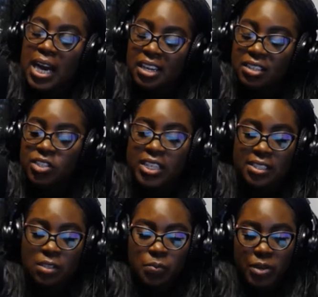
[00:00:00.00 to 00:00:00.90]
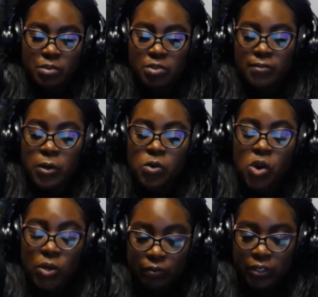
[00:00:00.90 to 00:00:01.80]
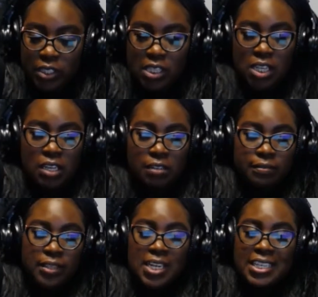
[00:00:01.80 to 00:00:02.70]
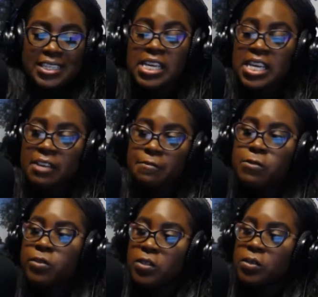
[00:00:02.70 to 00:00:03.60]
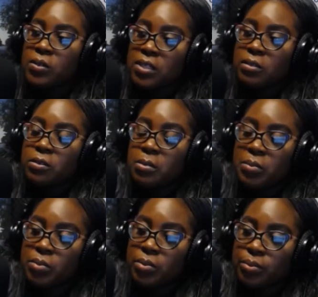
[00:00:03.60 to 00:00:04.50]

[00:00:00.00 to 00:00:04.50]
How did you get to the point where you felt confident enough to give your songs to other people?